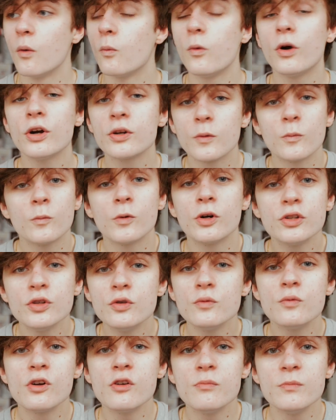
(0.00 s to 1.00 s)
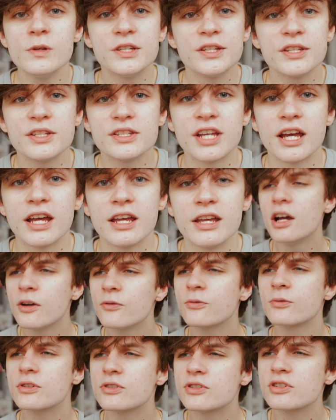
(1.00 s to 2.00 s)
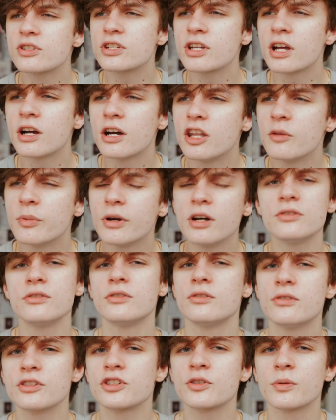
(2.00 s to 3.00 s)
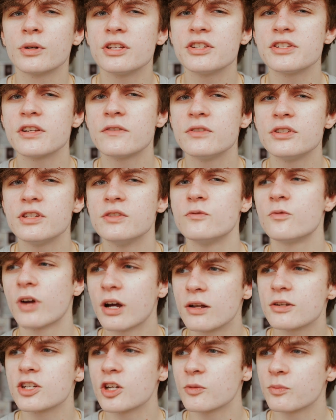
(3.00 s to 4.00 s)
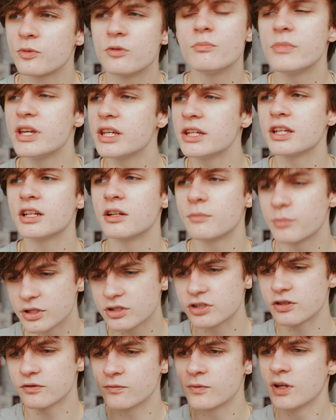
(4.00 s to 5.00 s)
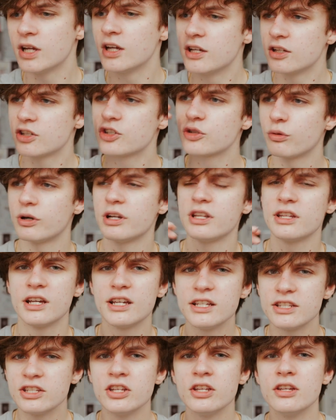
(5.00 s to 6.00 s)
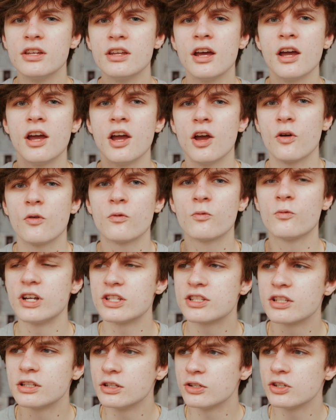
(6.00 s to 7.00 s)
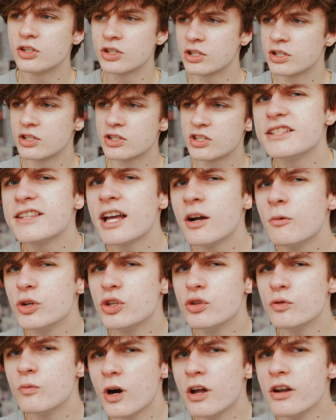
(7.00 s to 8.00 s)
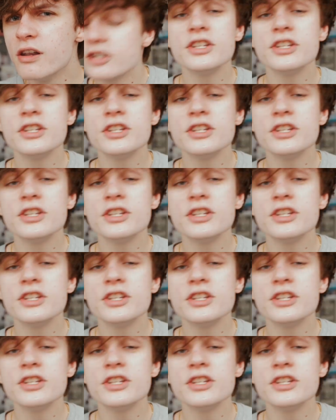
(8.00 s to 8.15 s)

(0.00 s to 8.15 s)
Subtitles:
What do you want me to say? Everyone's just cutting about doing their 2017 roundup and making a bunch of 2018 resolutions. Is that what you want?